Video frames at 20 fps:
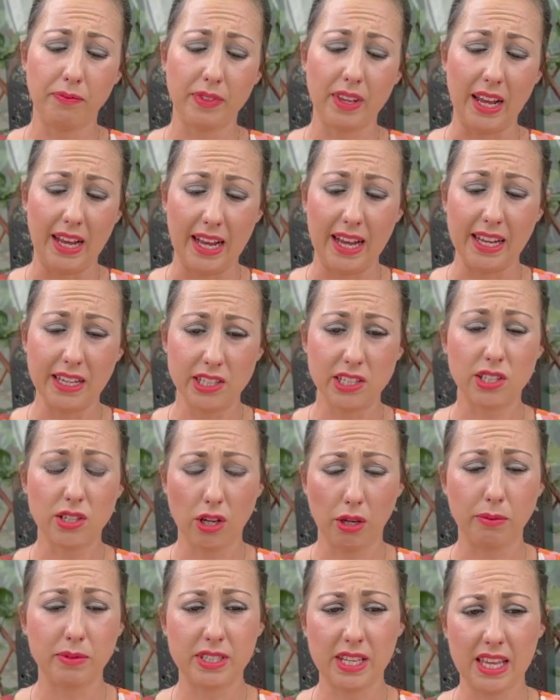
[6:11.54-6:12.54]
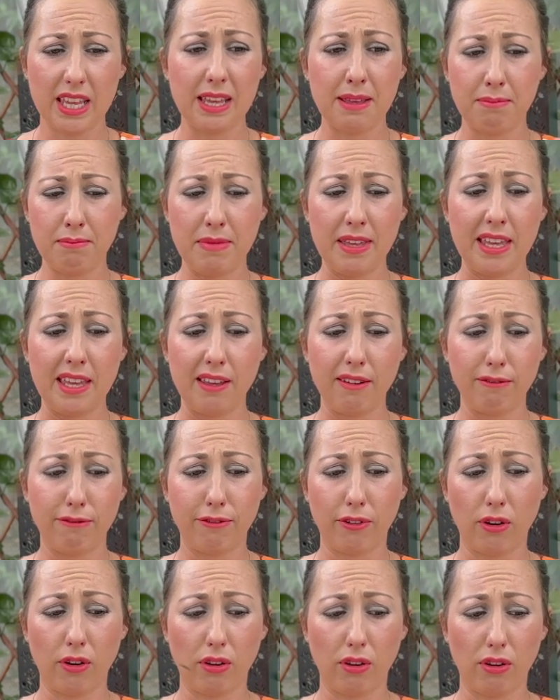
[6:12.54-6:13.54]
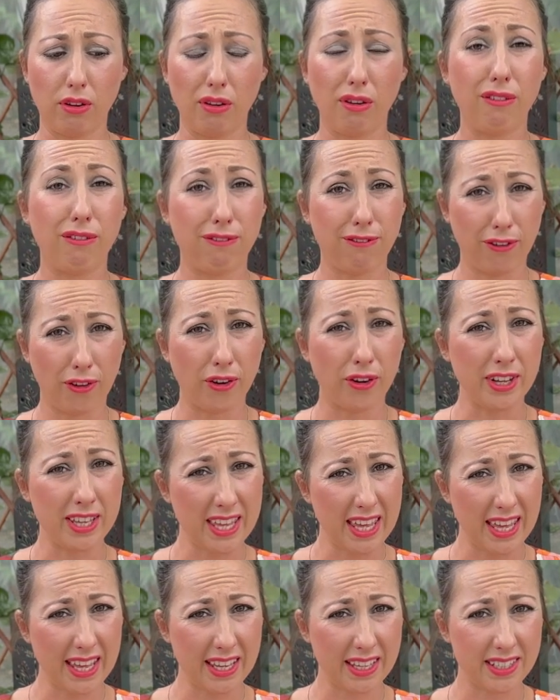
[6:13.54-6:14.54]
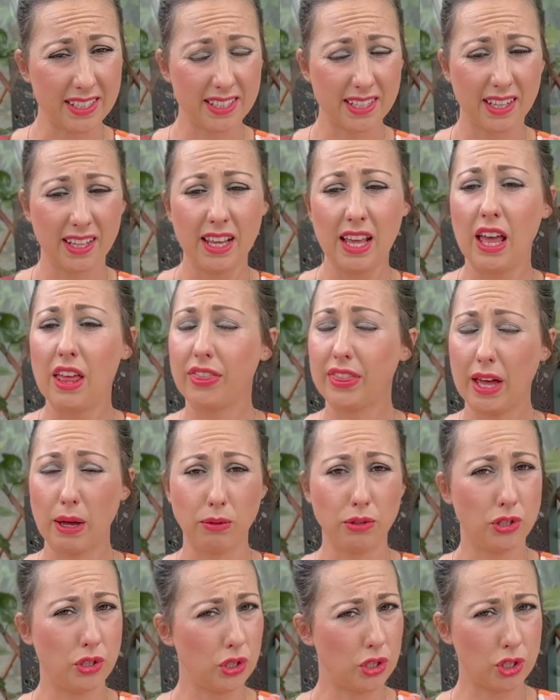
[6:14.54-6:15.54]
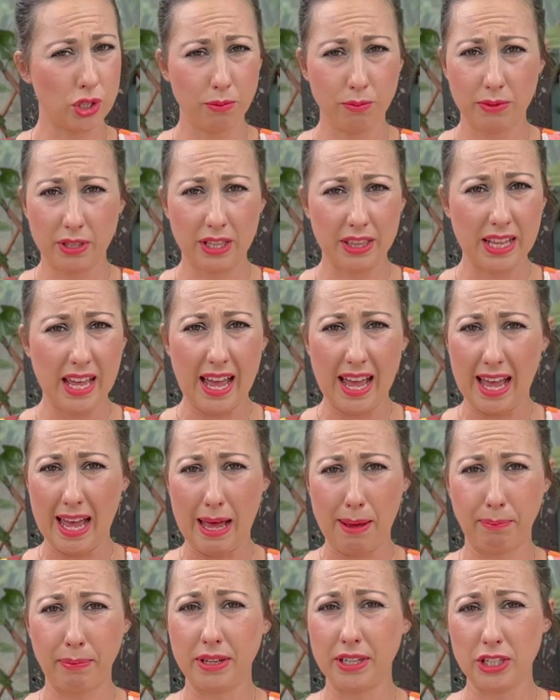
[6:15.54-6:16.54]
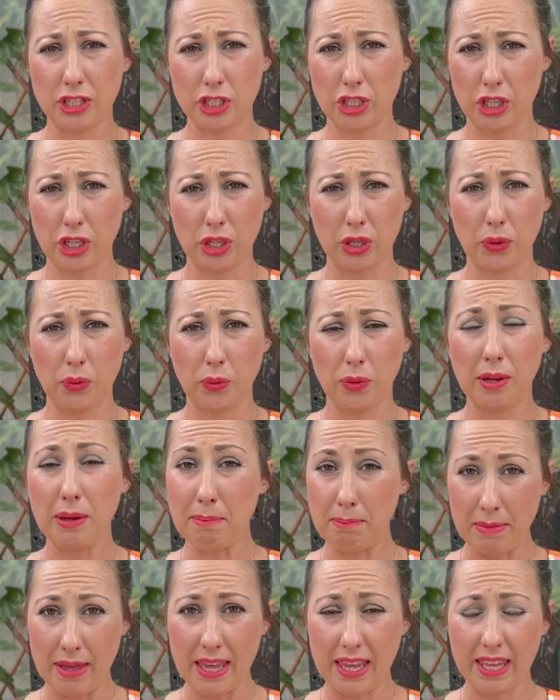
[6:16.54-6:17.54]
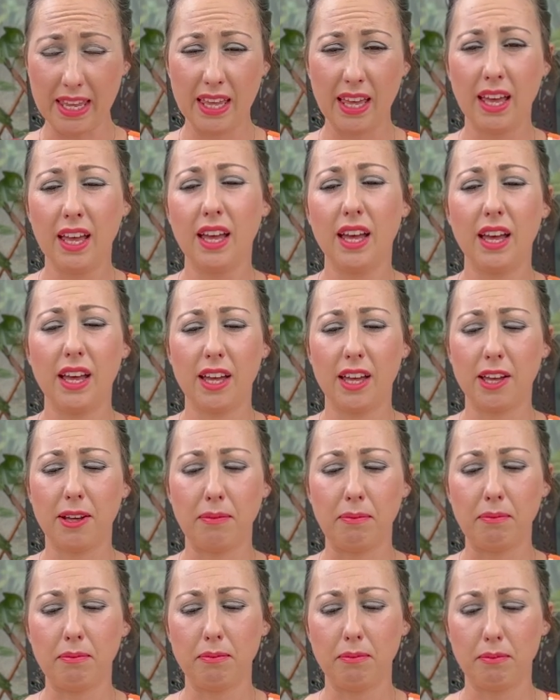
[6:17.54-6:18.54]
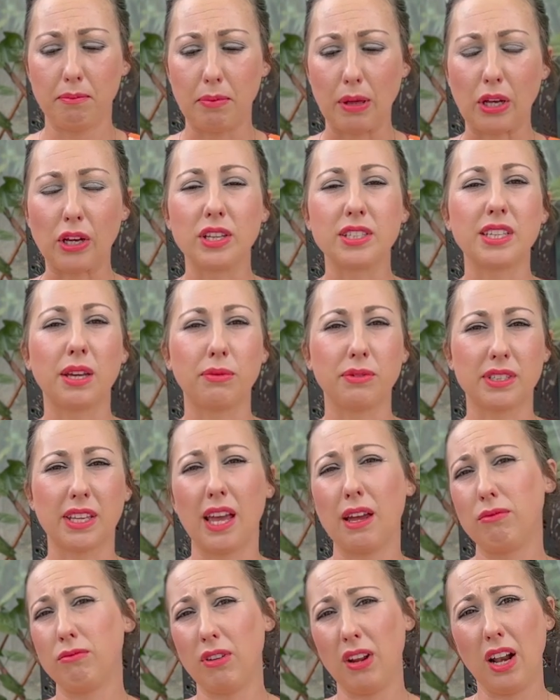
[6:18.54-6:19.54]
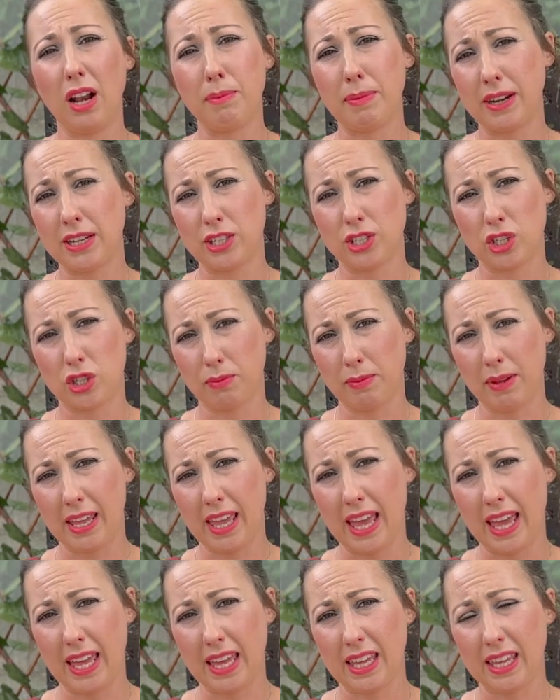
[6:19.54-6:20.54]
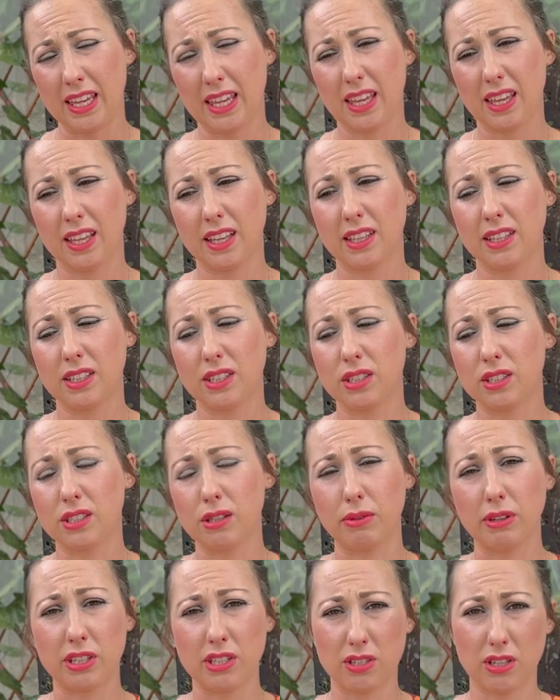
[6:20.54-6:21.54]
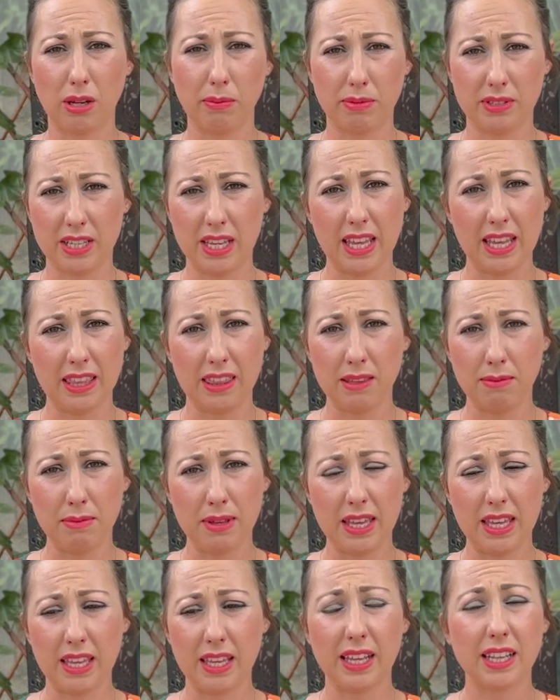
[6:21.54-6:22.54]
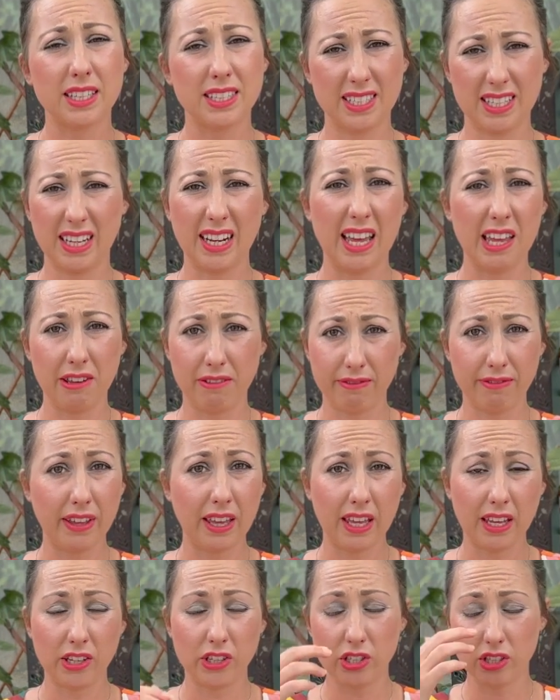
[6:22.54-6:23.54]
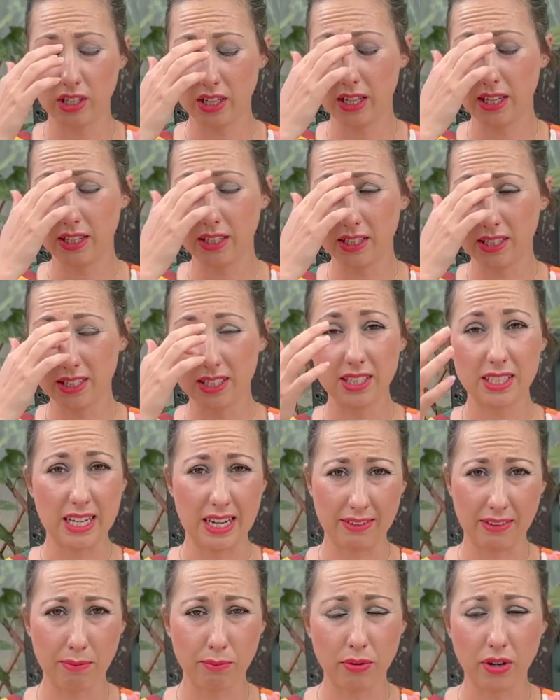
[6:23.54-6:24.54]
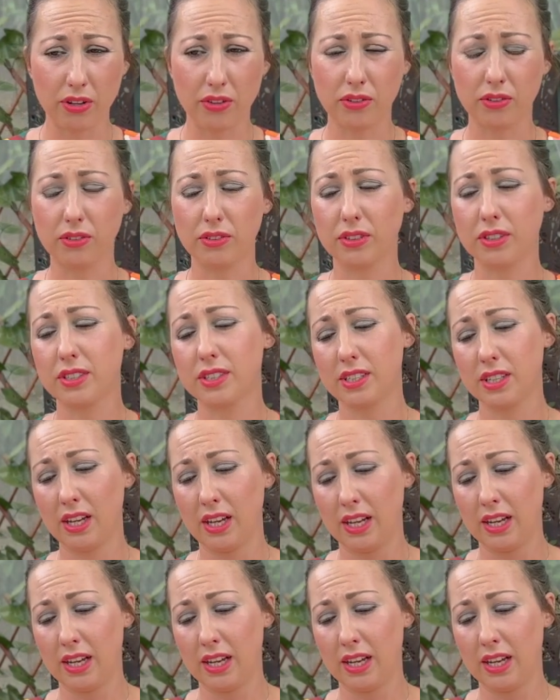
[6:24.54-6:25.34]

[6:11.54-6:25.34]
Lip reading: I stopped eating meat for 4 years. That was just something that happened to me because I was getting really bad stomach ache. So I stopped eating the meat. I still ate fish and dairy products.